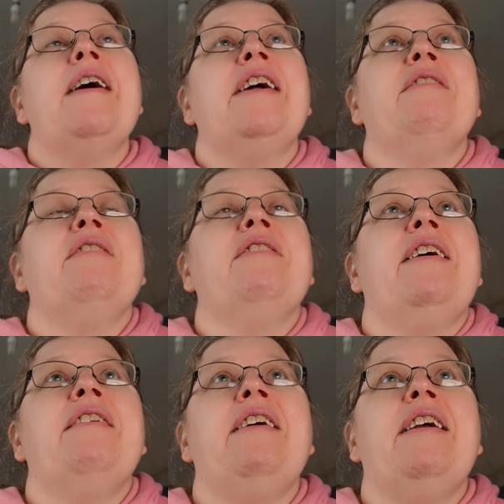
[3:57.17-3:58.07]
I should
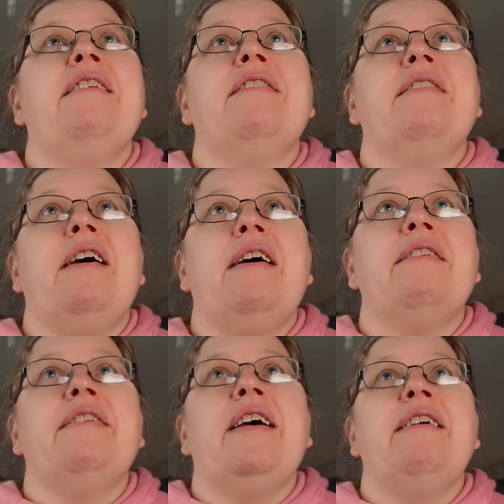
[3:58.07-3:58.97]
say today is
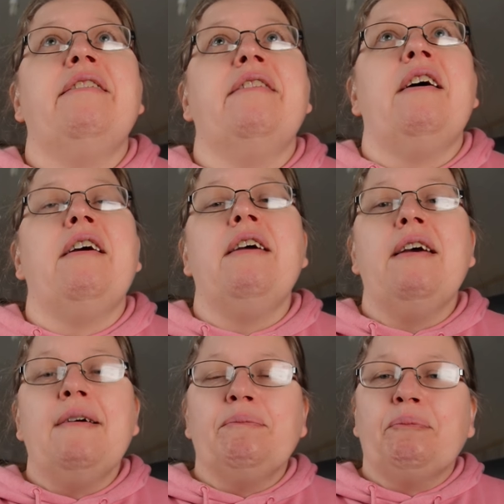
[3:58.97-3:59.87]
Thursday, so
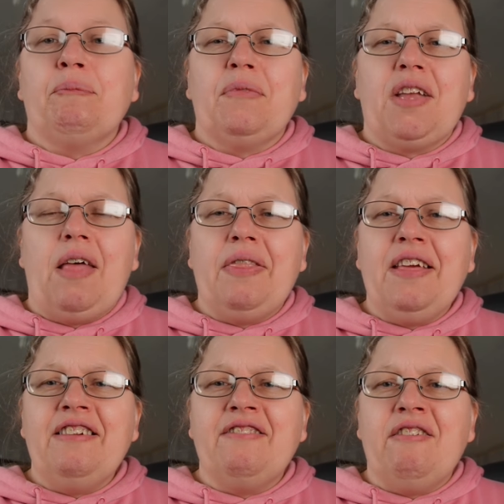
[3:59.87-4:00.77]
I
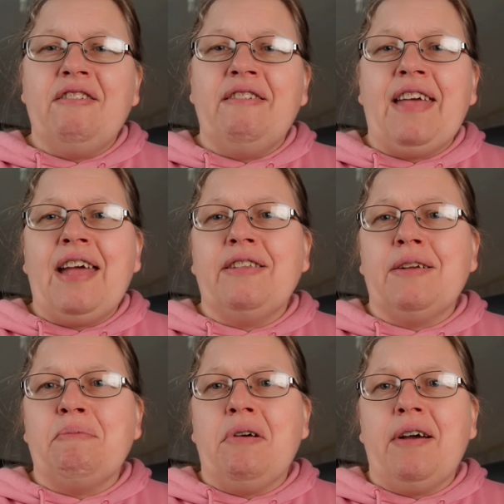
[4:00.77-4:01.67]
think he's doing his
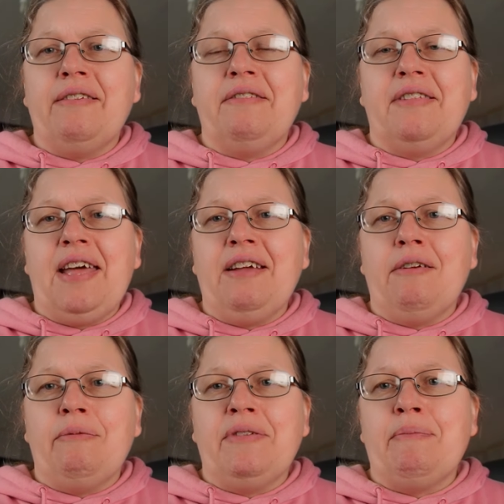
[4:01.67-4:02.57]
enterprise thing and
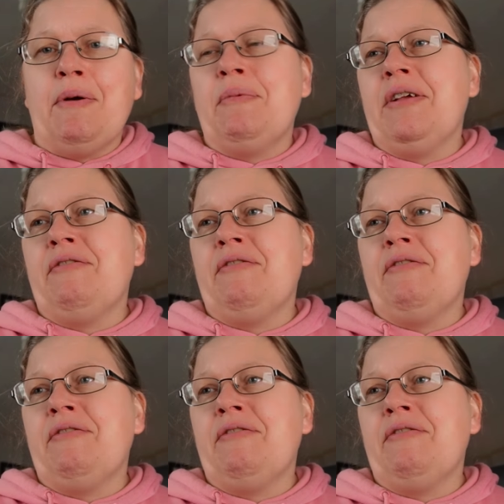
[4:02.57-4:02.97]
obviously public